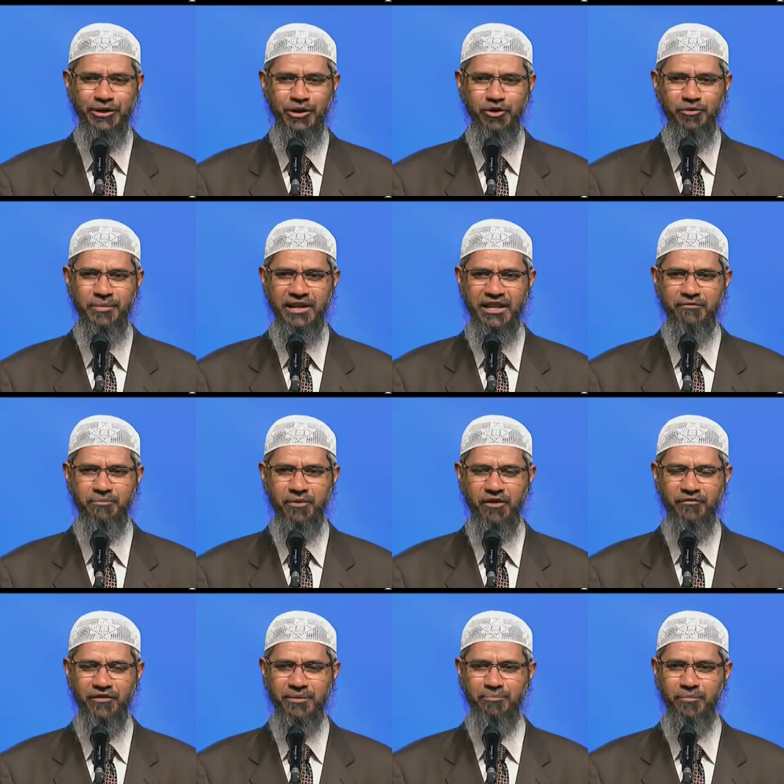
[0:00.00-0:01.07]
Do you believe
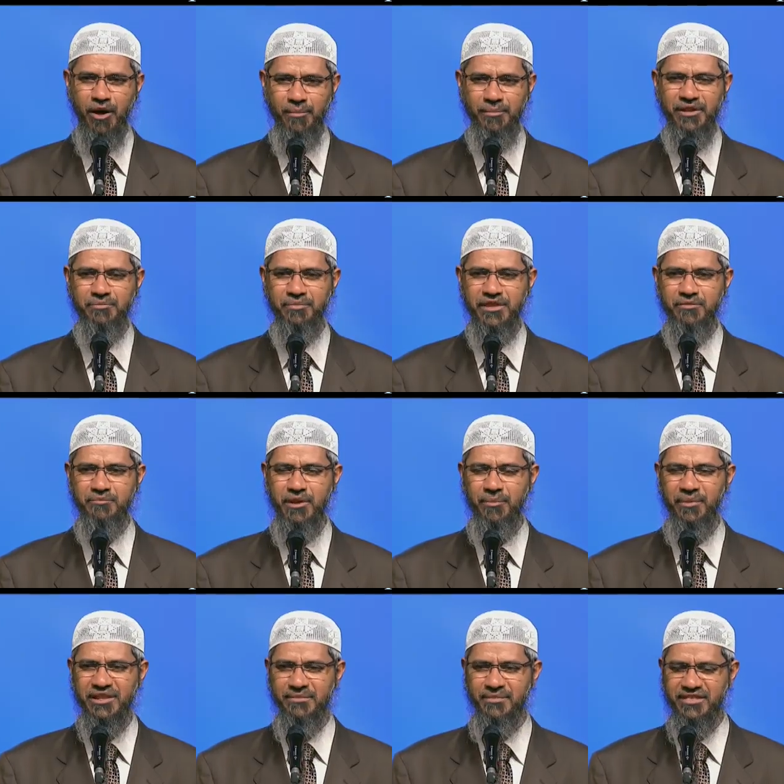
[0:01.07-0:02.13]
Prophet Muhammad, peace be
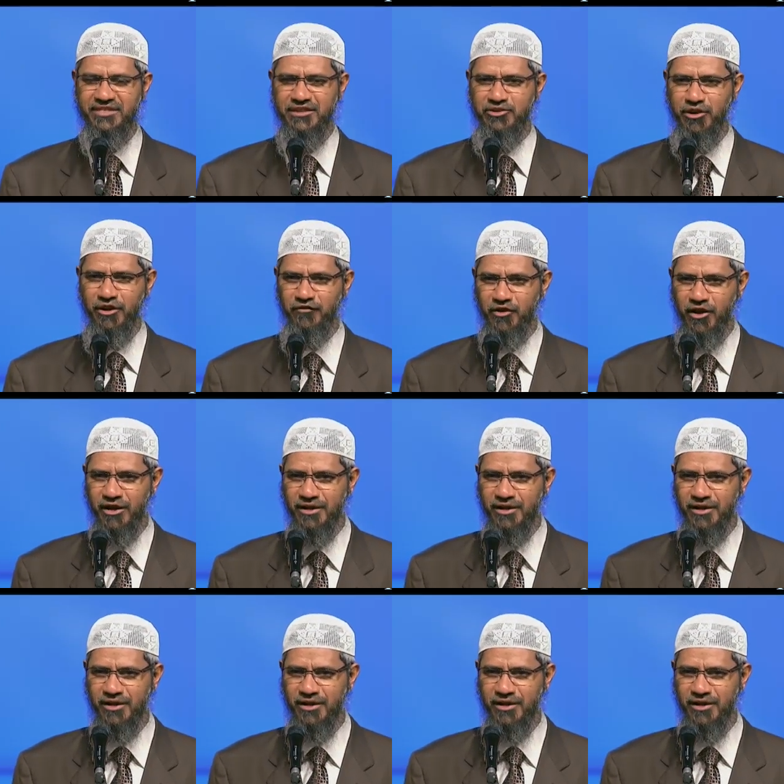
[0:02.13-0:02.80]
upon him, the messenger of